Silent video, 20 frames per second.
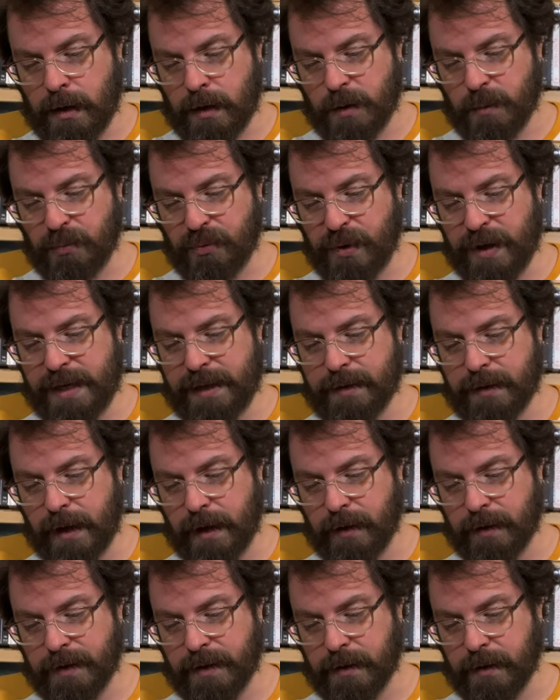pre
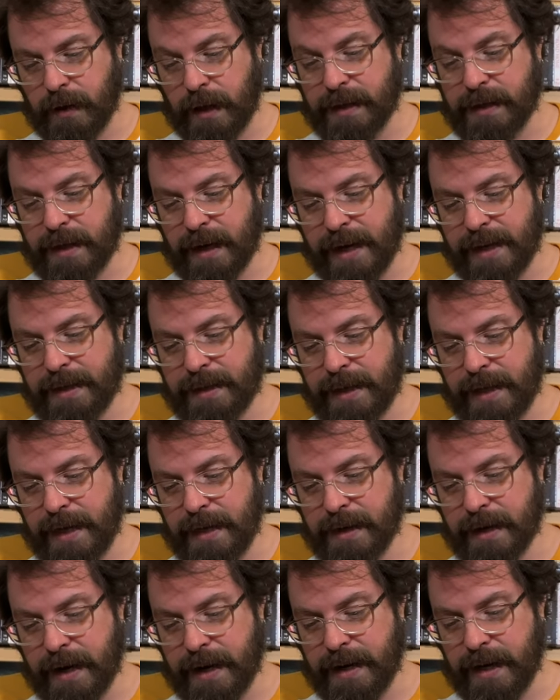Silence of the
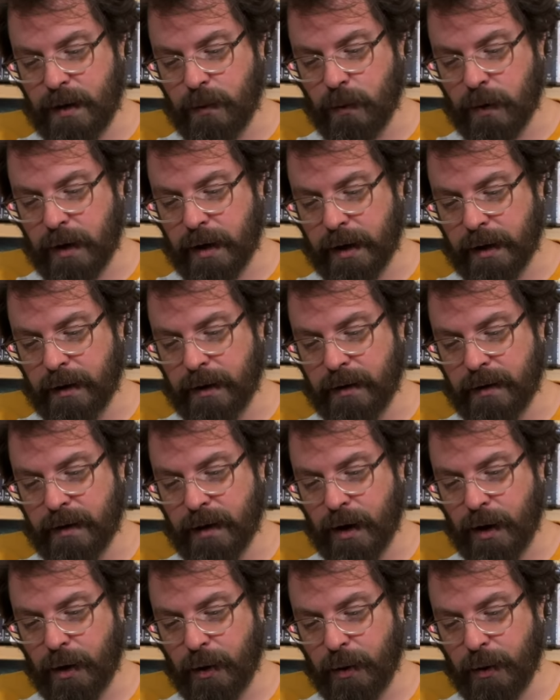1991.
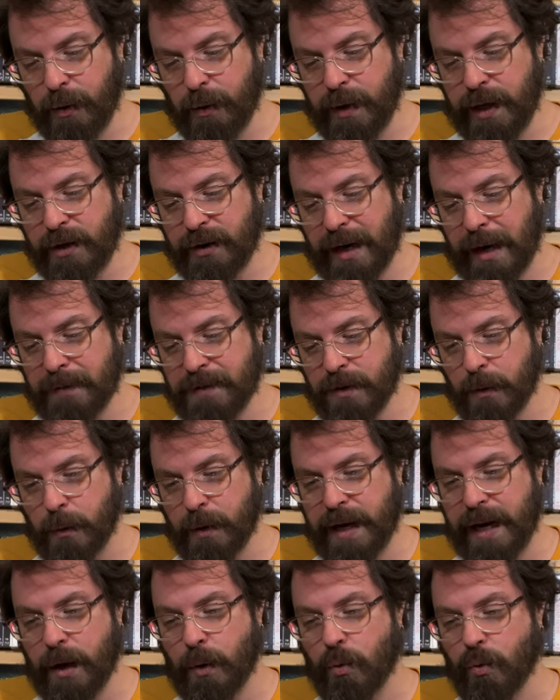Holy crap. So
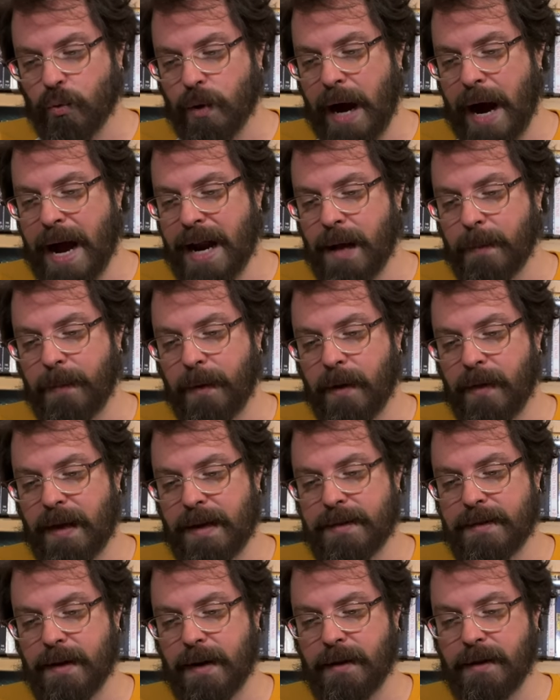we're getting right up on
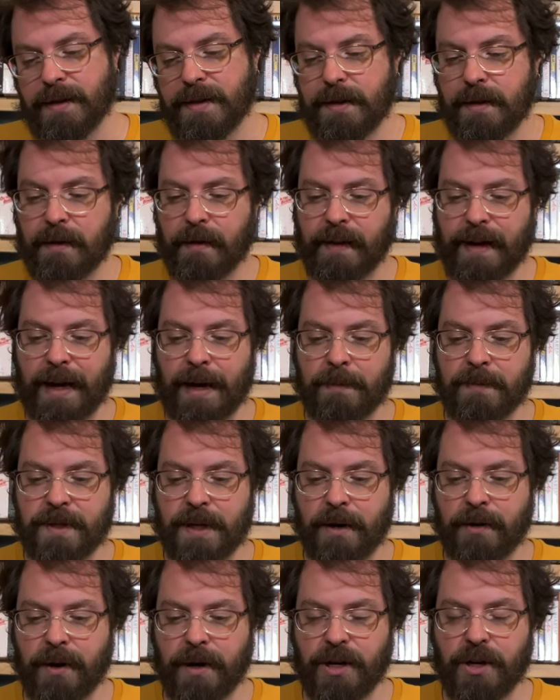that Silence of the Lambs
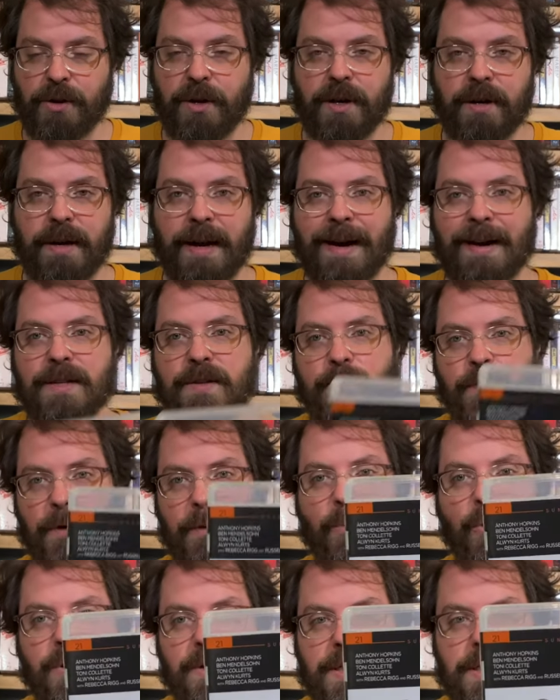era, and you couldn't ask for
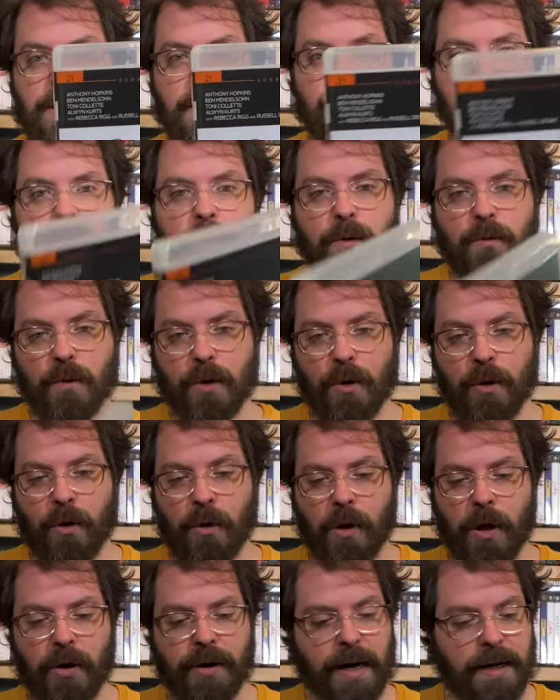a more different
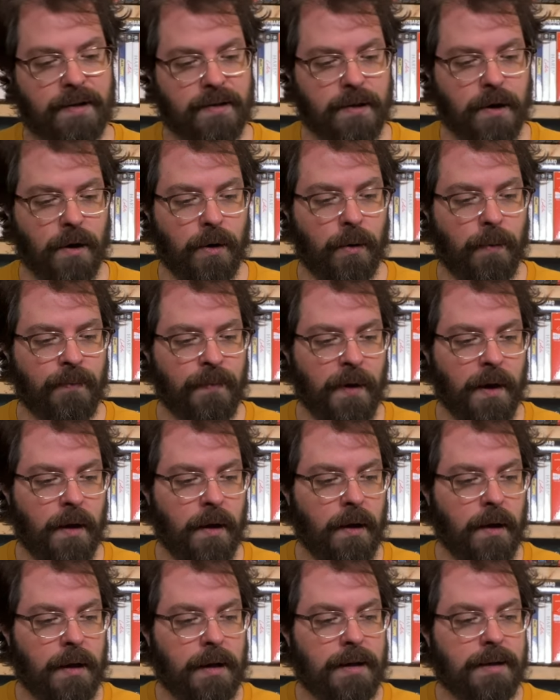role. Okay, so
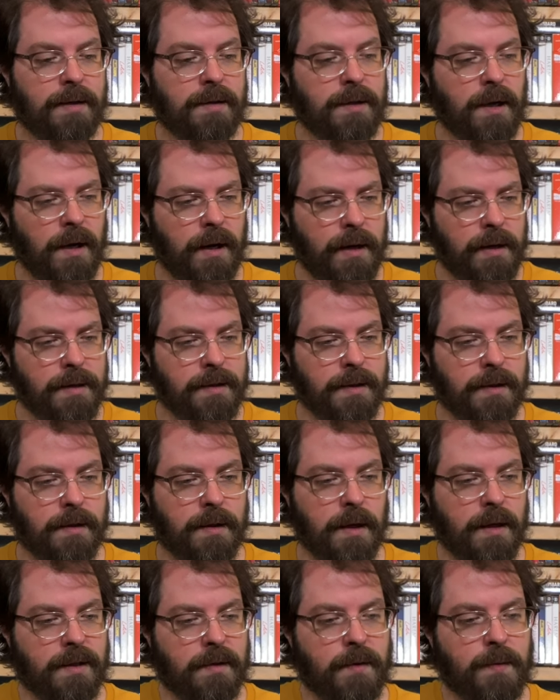tons and
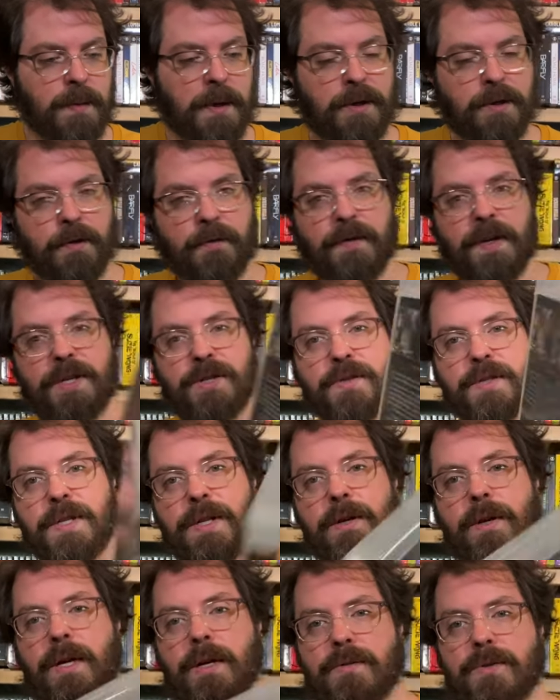tons of special features
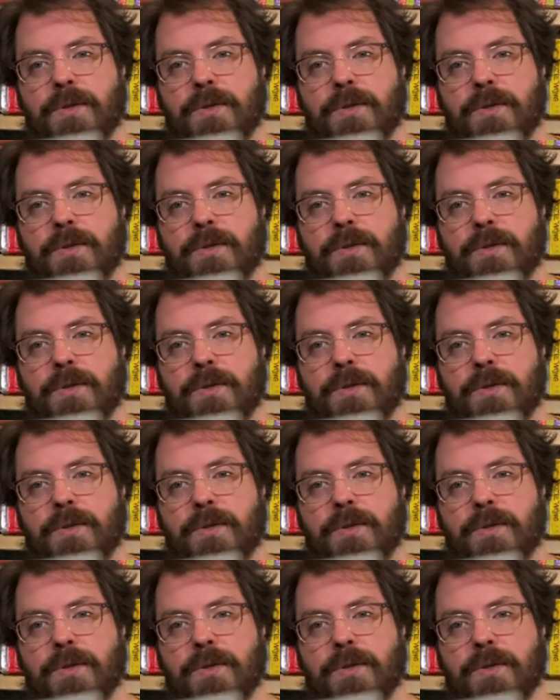here. Here's